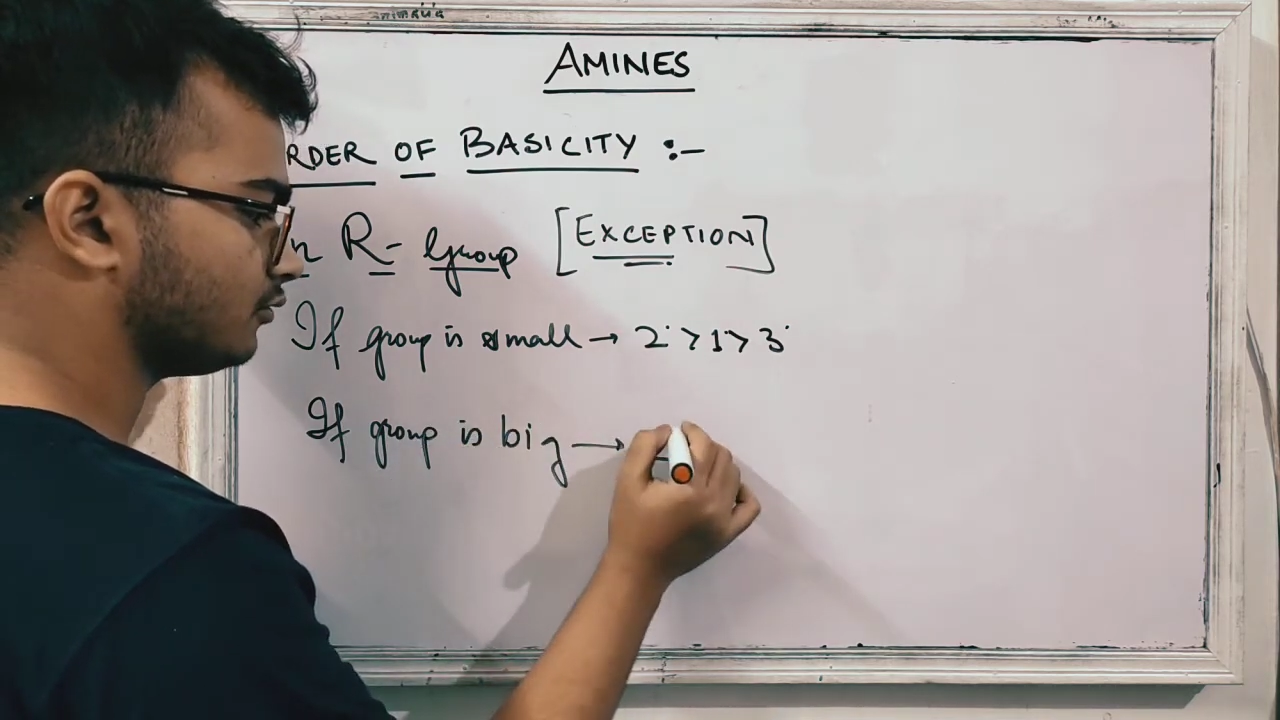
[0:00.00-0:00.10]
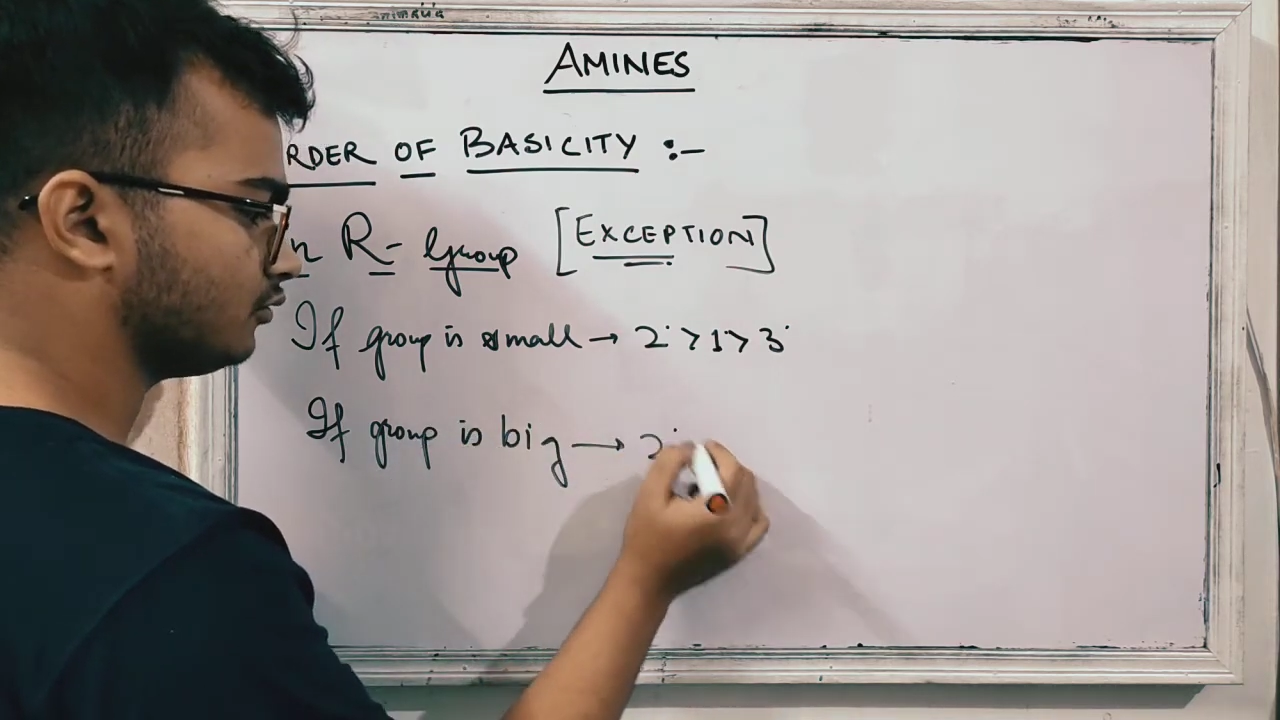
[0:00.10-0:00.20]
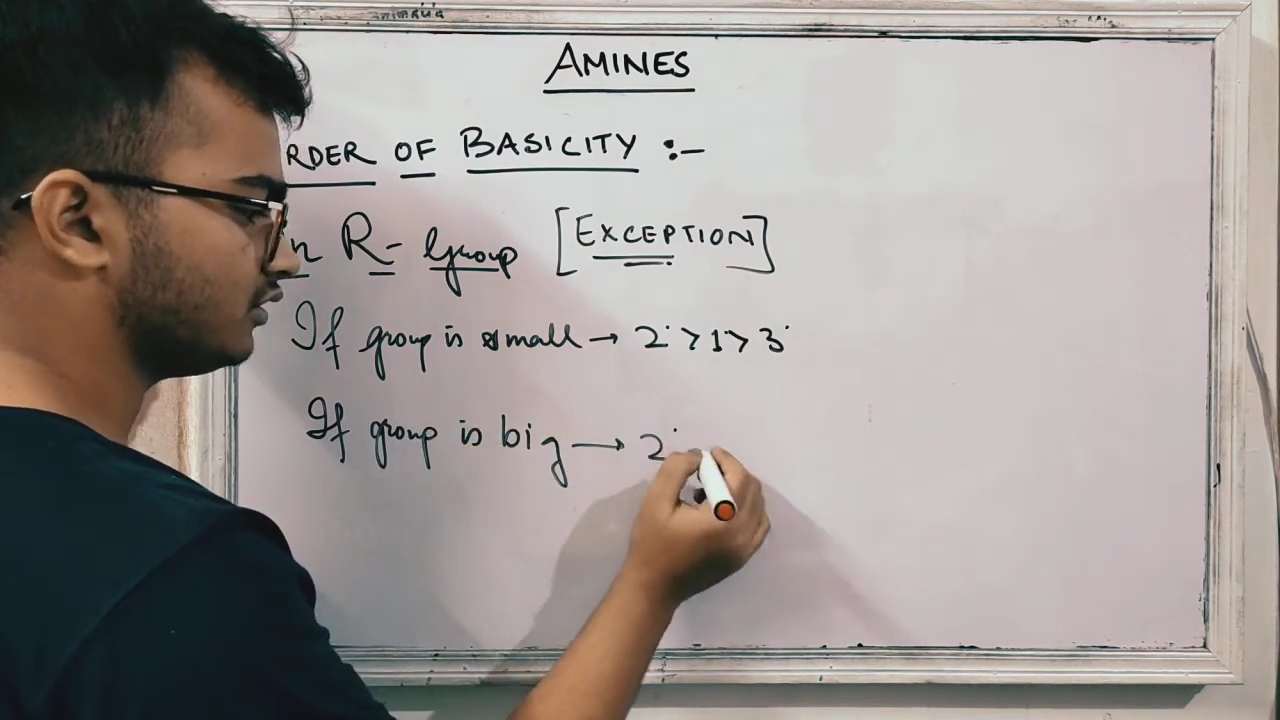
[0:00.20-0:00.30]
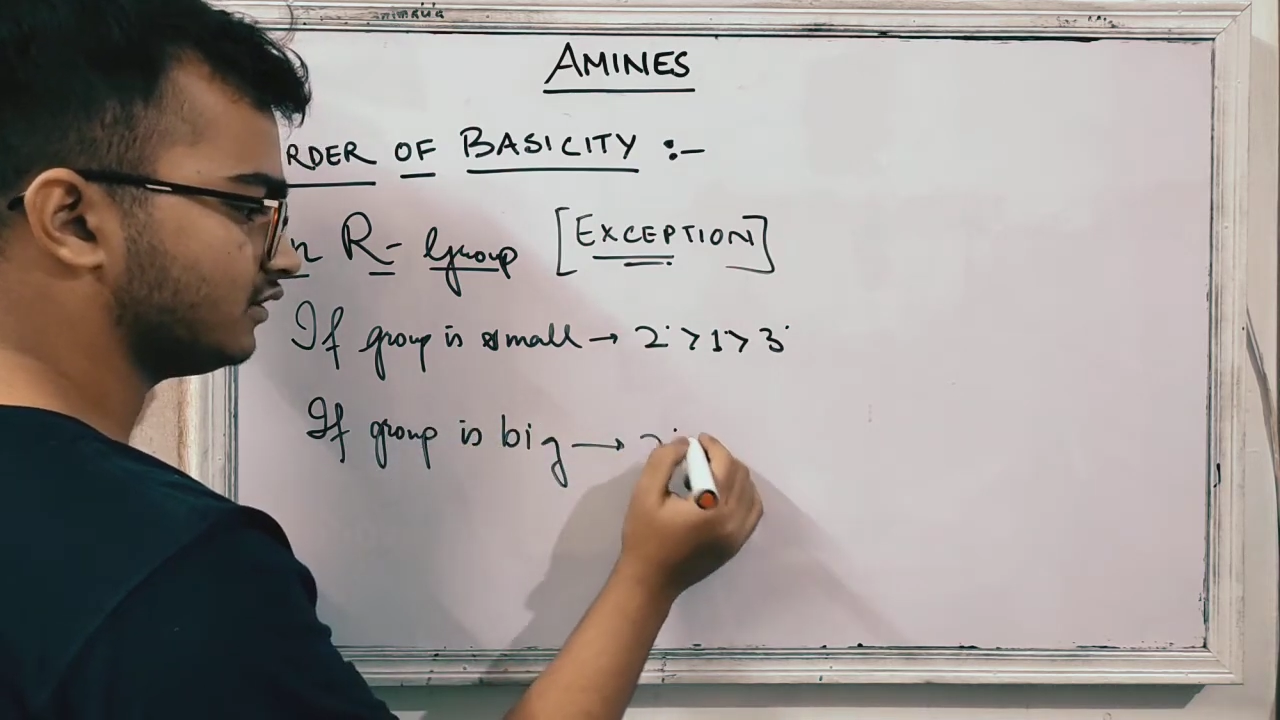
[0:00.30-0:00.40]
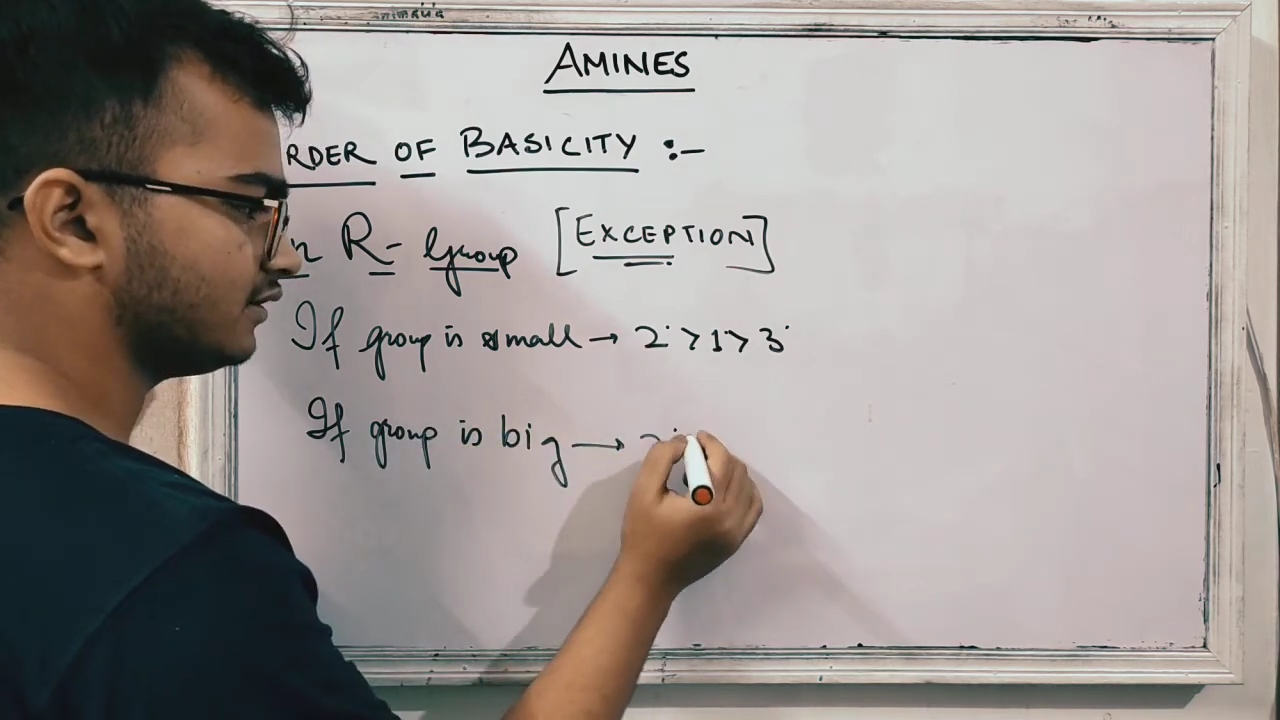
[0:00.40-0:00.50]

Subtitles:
2 degree